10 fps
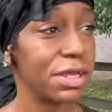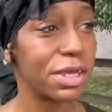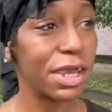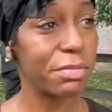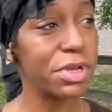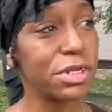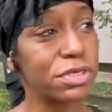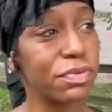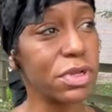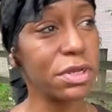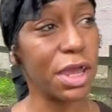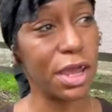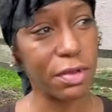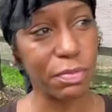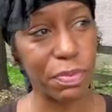Camden is really,
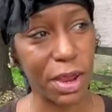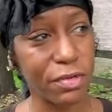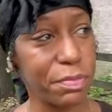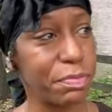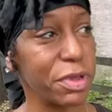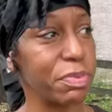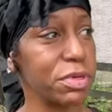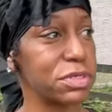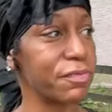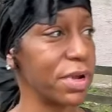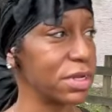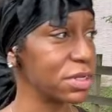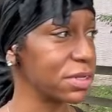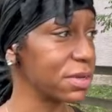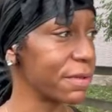every people is
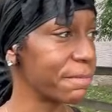friendly.